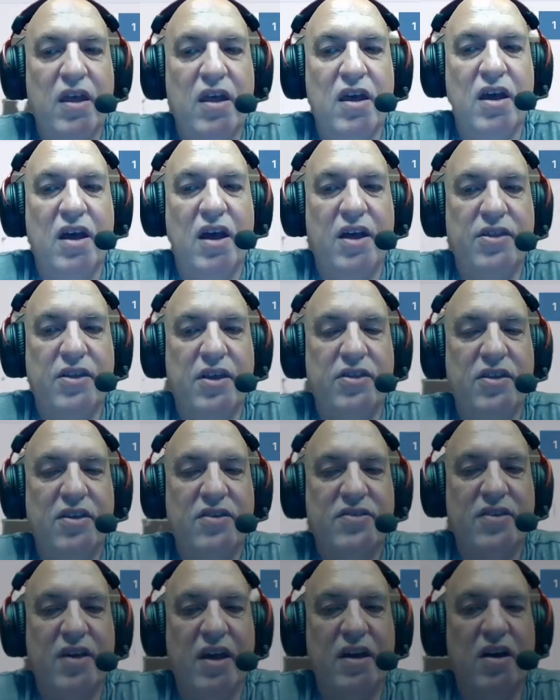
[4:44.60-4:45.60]
And then
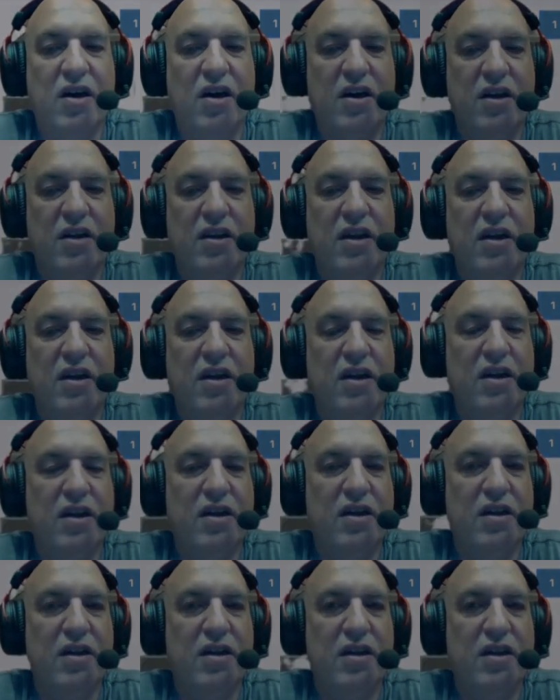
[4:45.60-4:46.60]
this icon
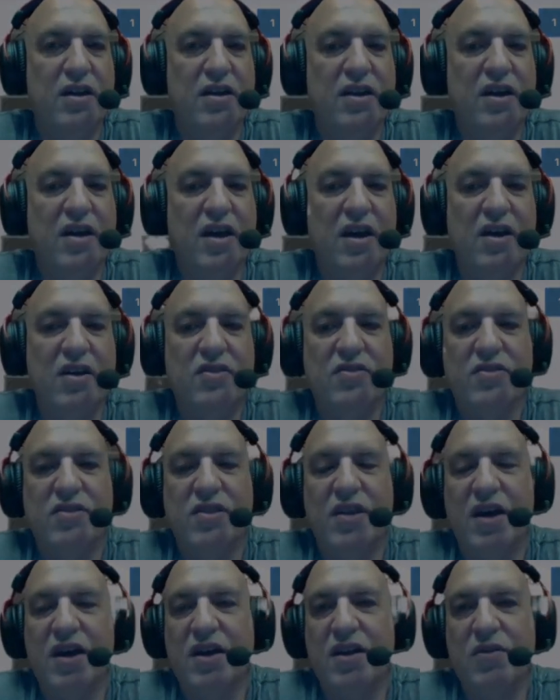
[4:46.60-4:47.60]
indicates
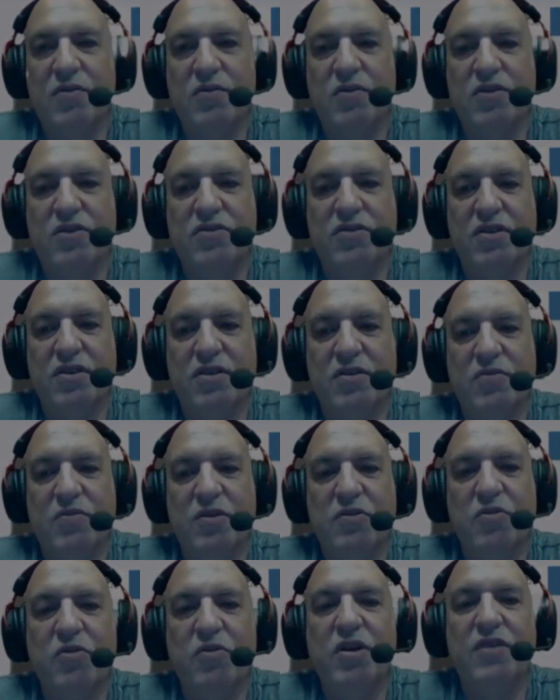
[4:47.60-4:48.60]
that it was
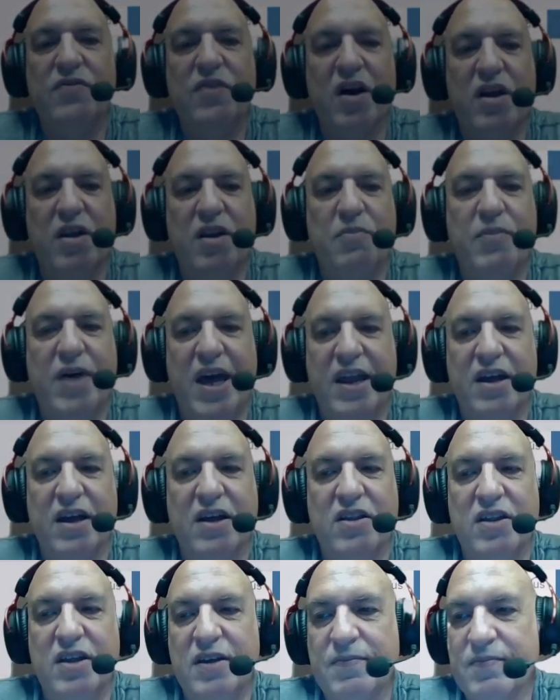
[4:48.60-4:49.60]
retrieved
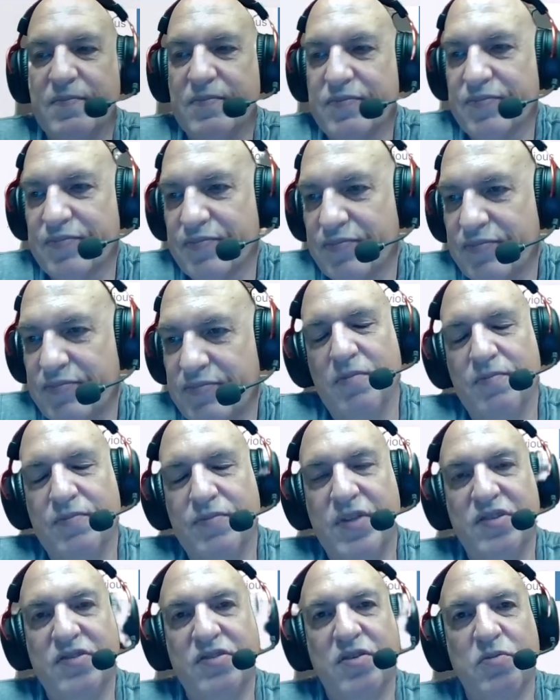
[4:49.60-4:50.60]
automatically.
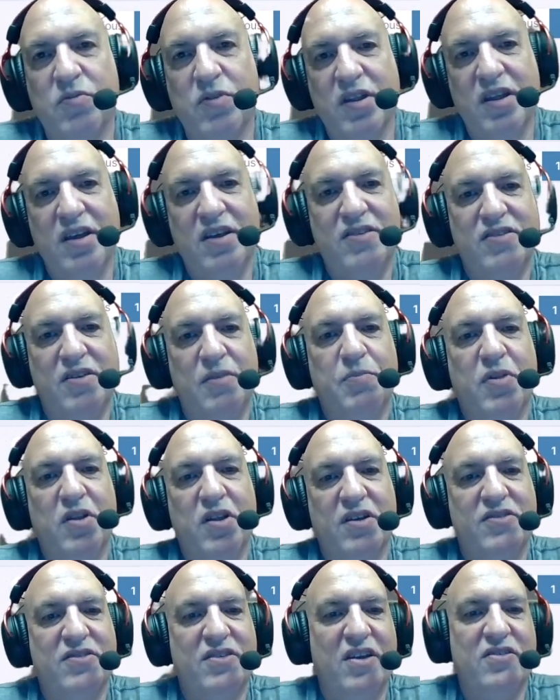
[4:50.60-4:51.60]
This is a really simple
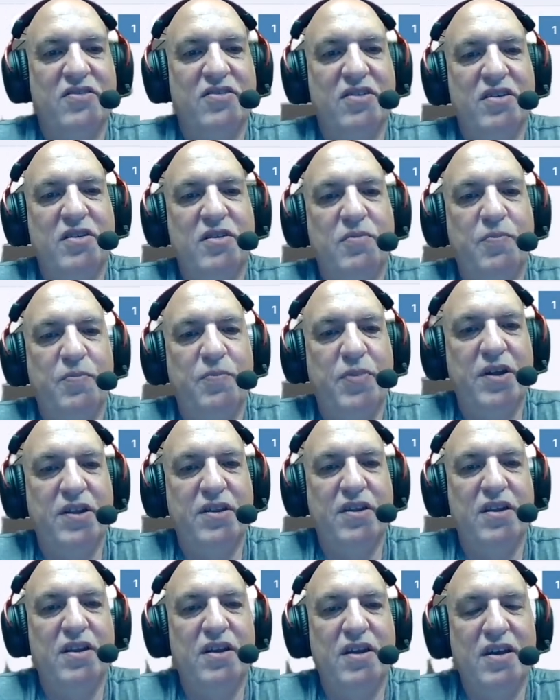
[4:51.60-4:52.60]
extension, but
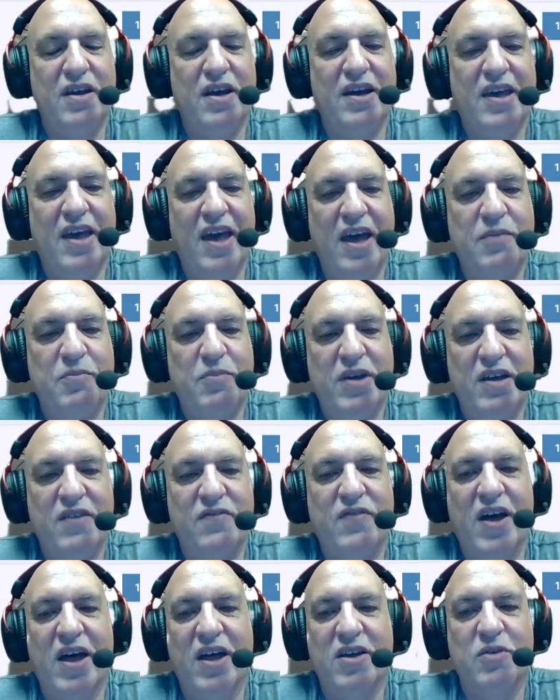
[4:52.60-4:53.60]
it can be
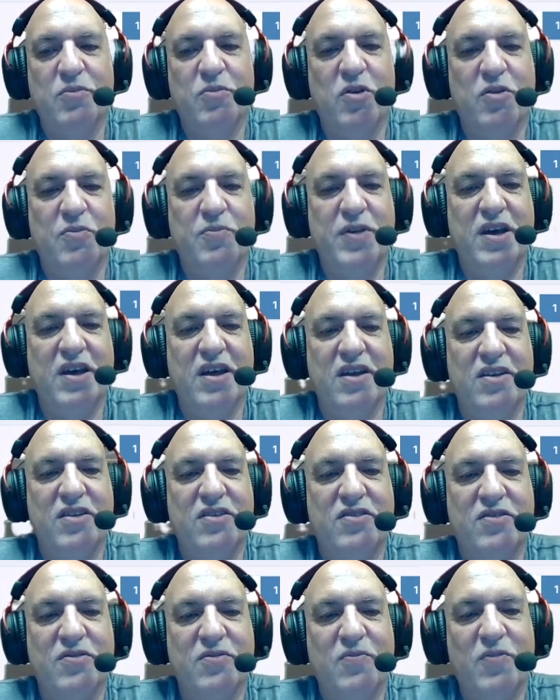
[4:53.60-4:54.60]
invaluable
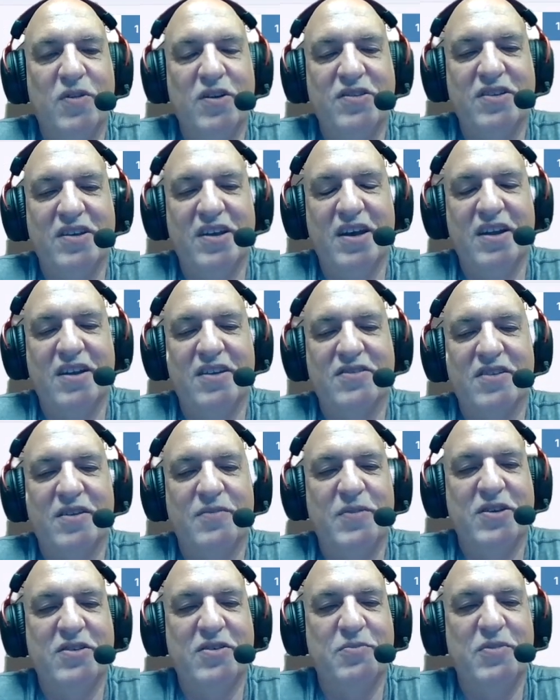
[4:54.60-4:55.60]
because, once again, as I
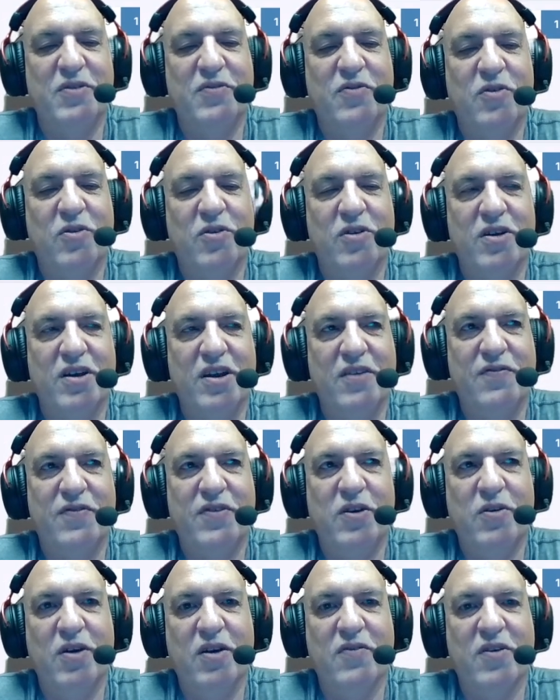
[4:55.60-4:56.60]
mentioned before, if
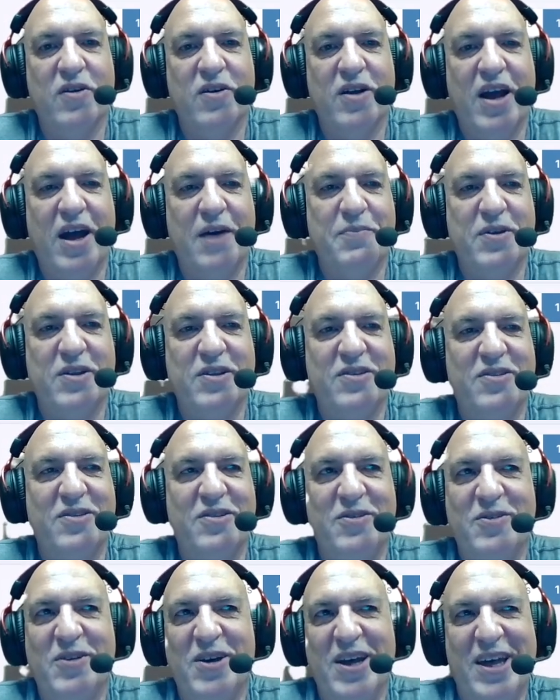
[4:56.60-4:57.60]
you ever happen
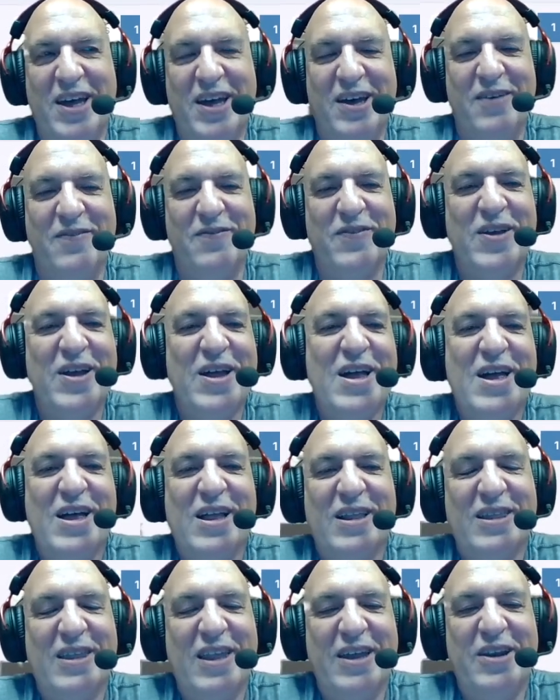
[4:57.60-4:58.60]
to have
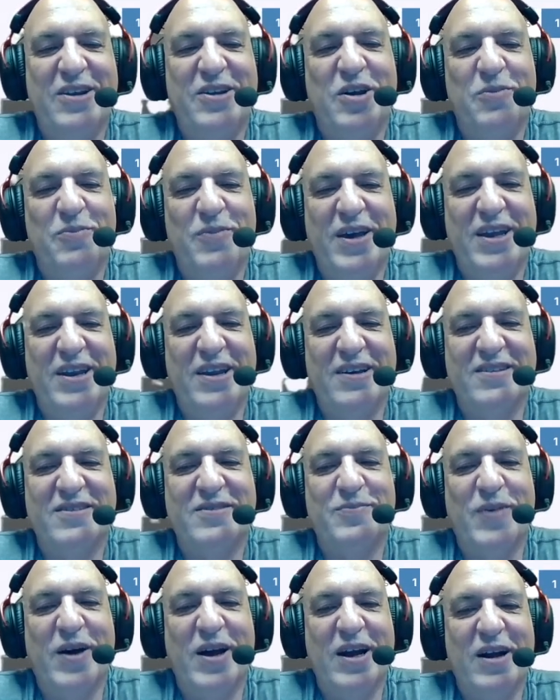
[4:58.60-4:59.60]
let a domain
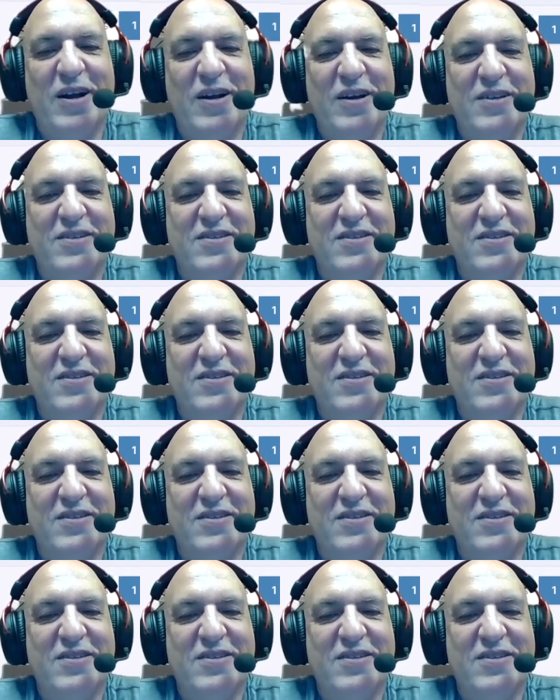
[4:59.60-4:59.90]
expire, it's a